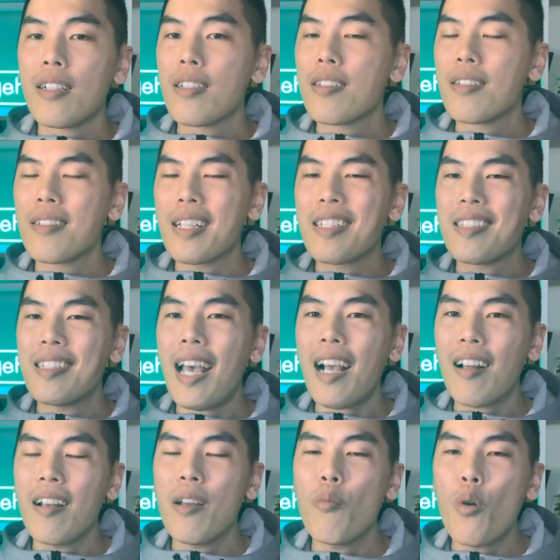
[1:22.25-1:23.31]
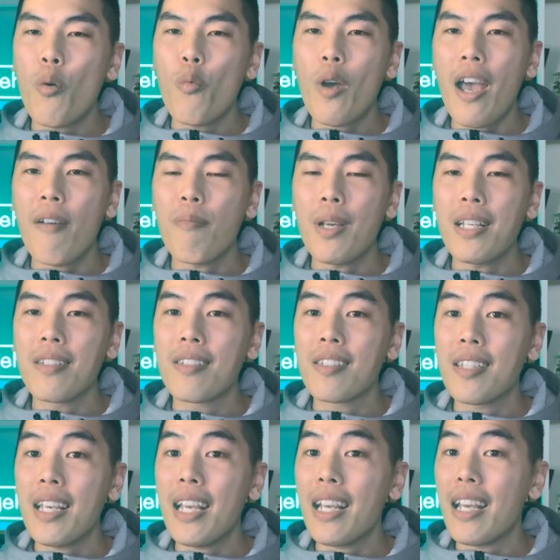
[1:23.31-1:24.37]
This is exactly what we have been
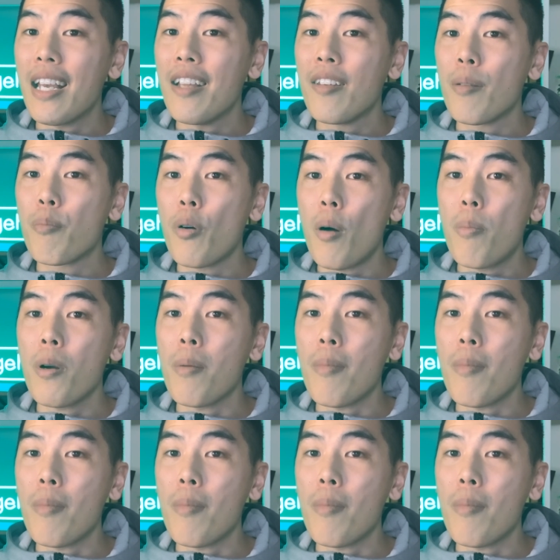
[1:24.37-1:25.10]
seeing in the property